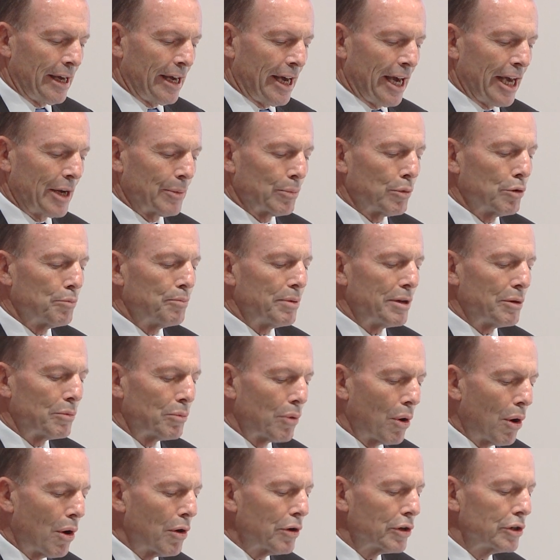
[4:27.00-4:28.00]
It would be
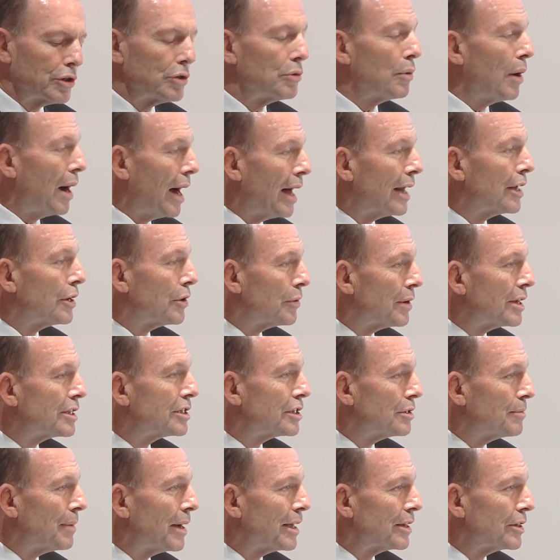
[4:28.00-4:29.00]
wrong to
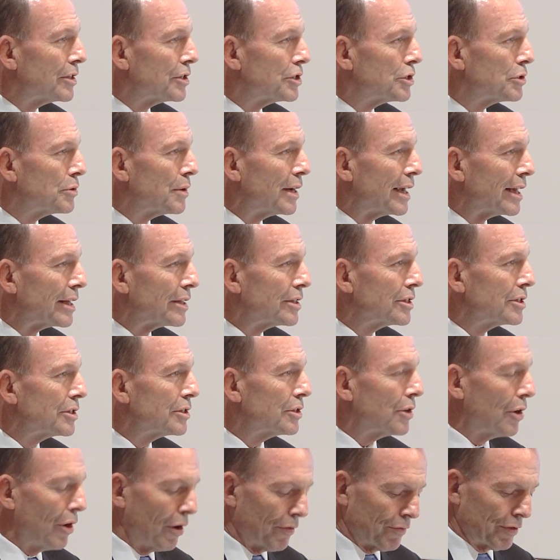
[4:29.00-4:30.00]
underestimate the
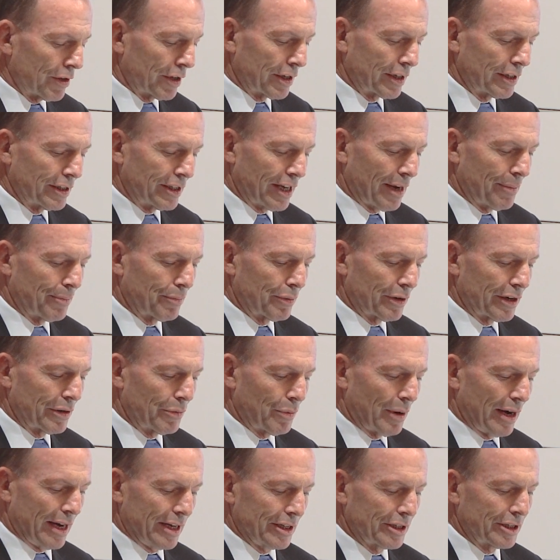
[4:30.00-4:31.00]
strengths of the contemporary
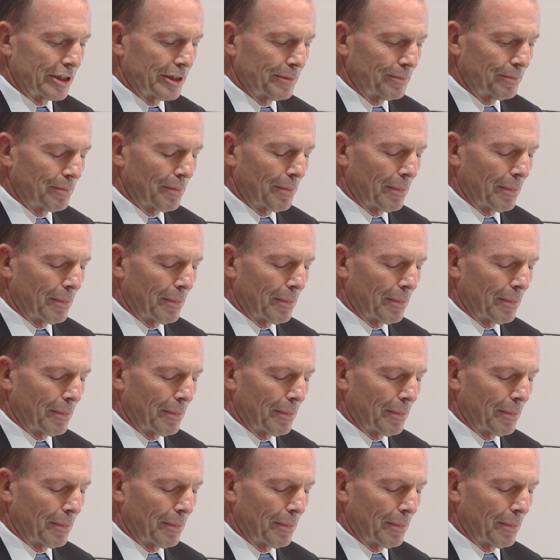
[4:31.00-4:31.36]
West.